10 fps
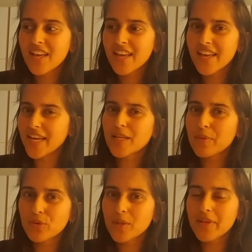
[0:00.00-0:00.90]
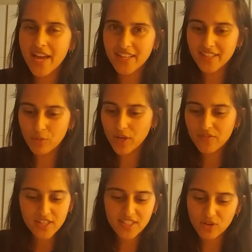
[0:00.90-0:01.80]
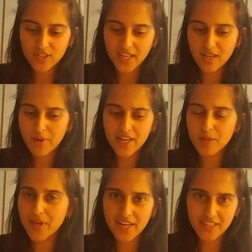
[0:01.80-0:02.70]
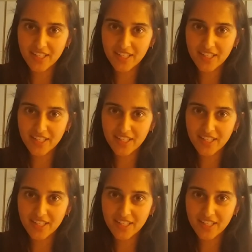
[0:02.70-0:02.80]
it could be really be anything. Whatever it is that you're excited about, it could be anything.